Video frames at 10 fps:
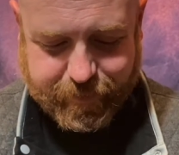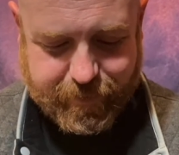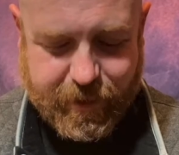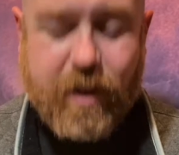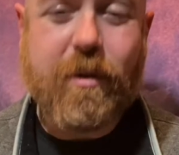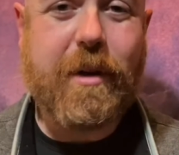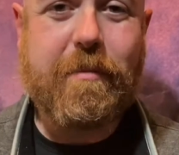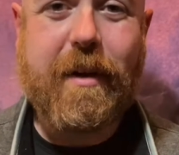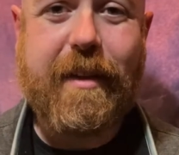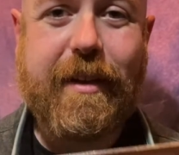written
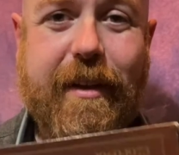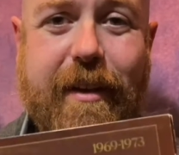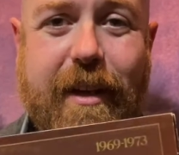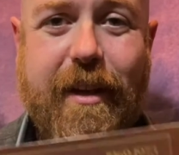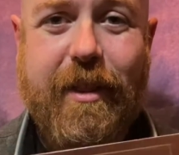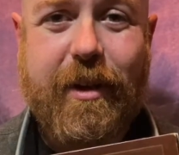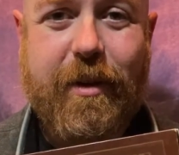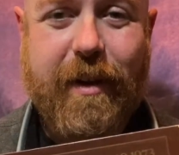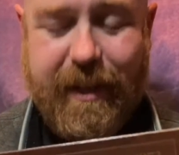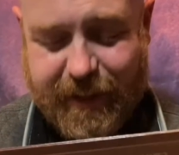by the
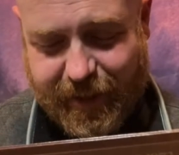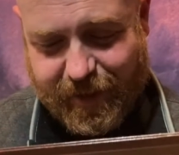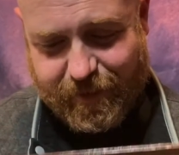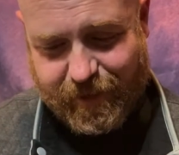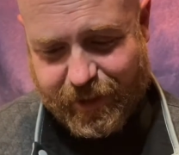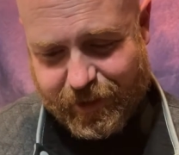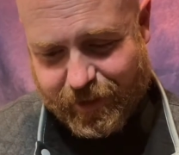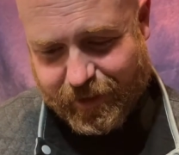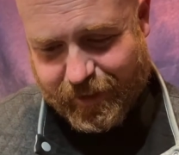great Leon Russell.